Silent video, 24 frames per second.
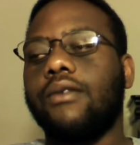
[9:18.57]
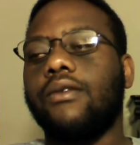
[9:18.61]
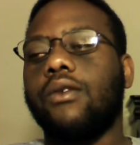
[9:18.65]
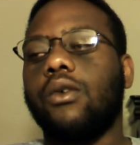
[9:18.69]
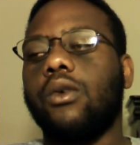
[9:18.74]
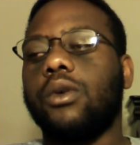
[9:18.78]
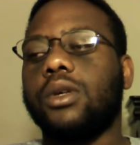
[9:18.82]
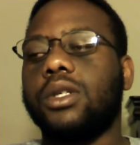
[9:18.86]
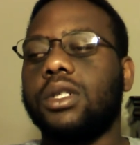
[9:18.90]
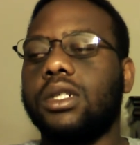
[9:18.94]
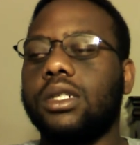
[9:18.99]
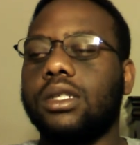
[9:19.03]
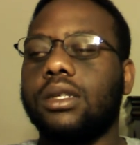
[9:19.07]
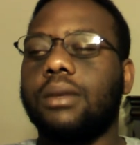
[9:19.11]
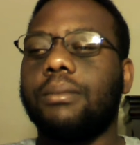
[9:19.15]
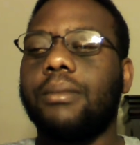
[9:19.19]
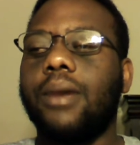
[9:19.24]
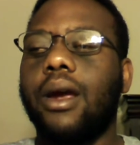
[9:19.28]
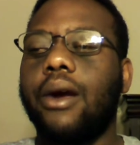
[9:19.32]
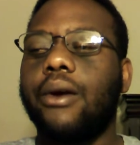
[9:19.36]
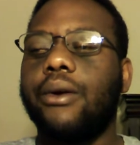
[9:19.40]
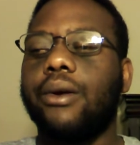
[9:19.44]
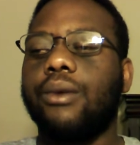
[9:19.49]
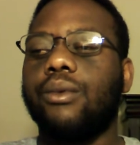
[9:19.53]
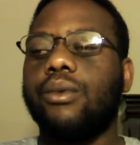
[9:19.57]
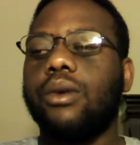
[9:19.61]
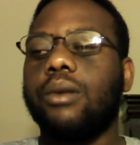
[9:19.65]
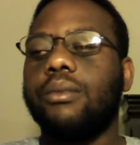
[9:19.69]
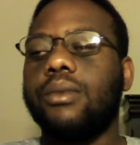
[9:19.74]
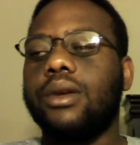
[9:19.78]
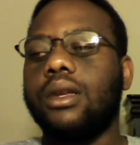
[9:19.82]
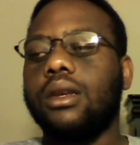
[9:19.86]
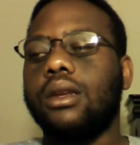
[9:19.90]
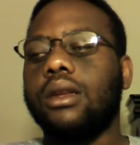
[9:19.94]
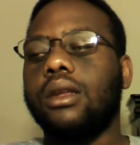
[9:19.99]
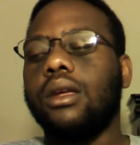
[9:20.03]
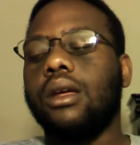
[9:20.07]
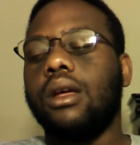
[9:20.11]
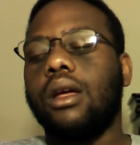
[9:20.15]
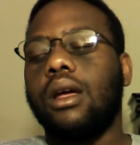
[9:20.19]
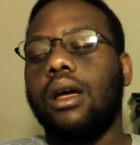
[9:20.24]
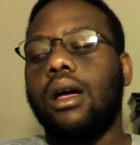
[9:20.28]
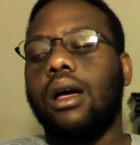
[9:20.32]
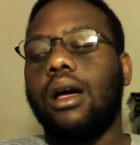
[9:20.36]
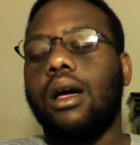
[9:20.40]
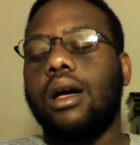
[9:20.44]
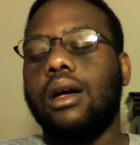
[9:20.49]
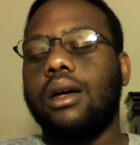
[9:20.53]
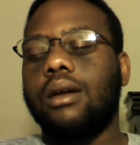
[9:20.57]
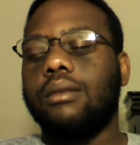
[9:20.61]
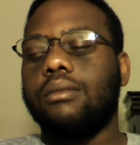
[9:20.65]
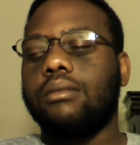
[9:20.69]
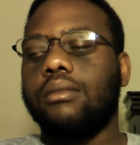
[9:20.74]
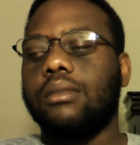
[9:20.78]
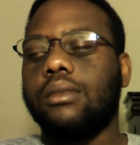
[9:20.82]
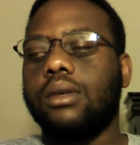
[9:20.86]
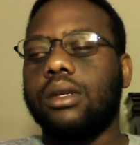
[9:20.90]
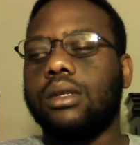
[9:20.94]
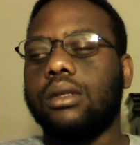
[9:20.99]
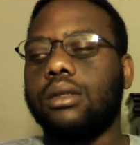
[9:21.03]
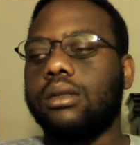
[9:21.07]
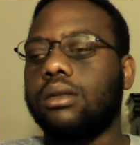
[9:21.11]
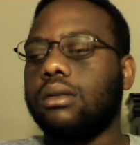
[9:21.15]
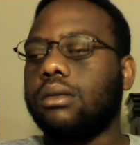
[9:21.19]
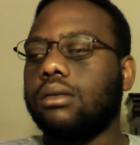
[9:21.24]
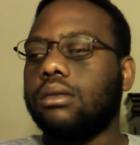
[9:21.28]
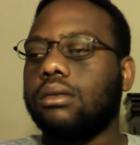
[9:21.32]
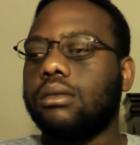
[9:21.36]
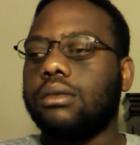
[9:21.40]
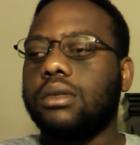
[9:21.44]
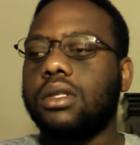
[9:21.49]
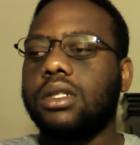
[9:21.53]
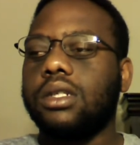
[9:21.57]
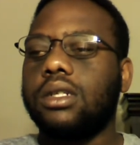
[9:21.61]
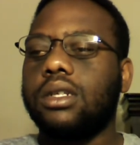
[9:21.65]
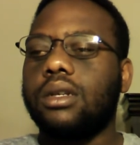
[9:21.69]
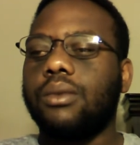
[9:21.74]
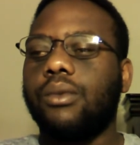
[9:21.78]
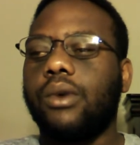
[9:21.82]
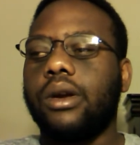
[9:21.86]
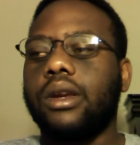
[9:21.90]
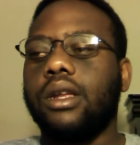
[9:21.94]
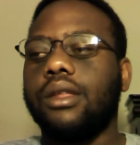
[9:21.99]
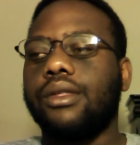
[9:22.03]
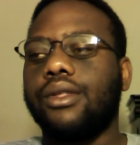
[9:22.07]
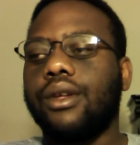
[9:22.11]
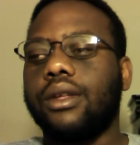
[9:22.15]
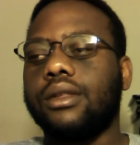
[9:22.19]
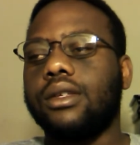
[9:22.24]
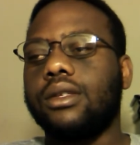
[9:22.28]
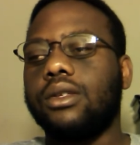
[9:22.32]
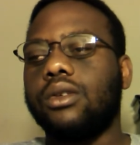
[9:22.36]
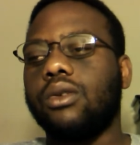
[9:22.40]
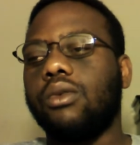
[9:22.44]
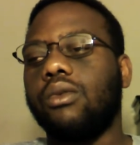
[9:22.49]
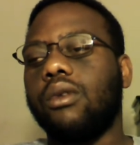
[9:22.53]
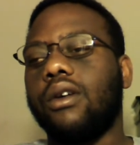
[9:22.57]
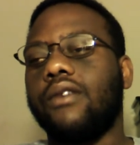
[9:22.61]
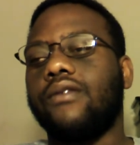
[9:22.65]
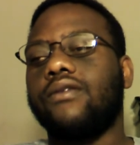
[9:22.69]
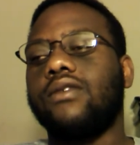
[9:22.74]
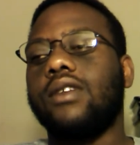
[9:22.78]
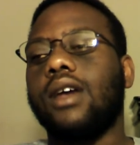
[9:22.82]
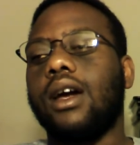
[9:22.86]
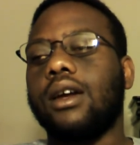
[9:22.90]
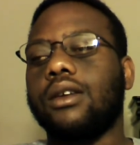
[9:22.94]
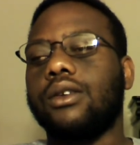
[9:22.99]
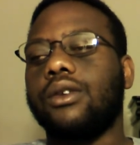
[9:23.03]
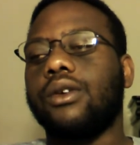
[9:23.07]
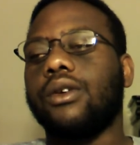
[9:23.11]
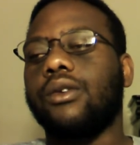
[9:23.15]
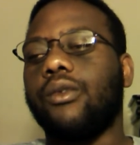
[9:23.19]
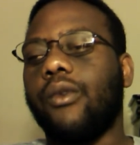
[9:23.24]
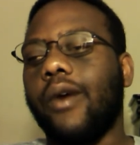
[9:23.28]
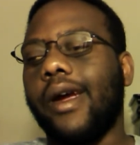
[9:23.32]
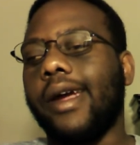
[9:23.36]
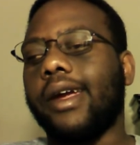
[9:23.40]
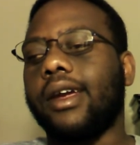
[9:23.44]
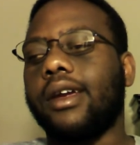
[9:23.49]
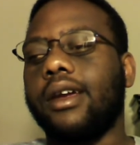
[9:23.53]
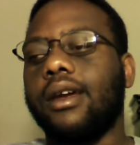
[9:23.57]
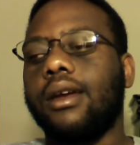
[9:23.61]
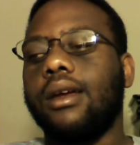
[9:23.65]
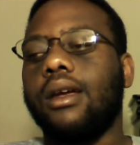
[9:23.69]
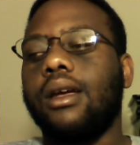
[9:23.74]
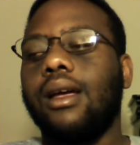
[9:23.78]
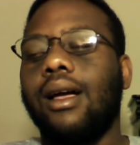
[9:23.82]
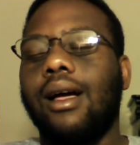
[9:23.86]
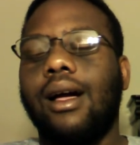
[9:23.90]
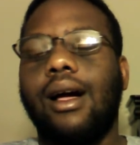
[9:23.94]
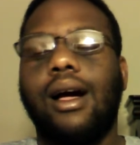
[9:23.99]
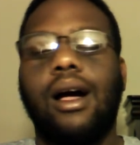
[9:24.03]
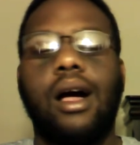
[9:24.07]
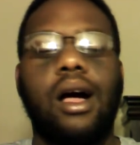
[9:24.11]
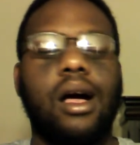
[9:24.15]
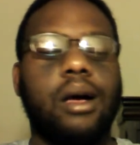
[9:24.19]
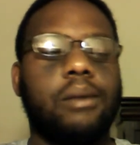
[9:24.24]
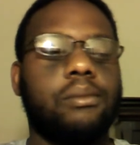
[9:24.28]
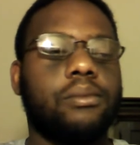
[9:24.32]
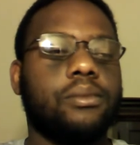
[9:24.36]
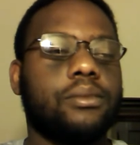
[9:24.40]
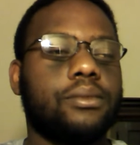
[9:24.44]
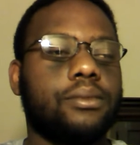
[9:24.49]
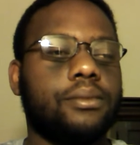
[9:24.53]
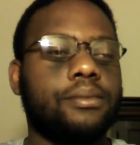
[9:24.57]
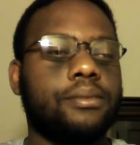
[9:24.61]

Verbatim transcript: Of course, she's a married woman, um, and she didn't want anything to do with Dr. Rank. Um,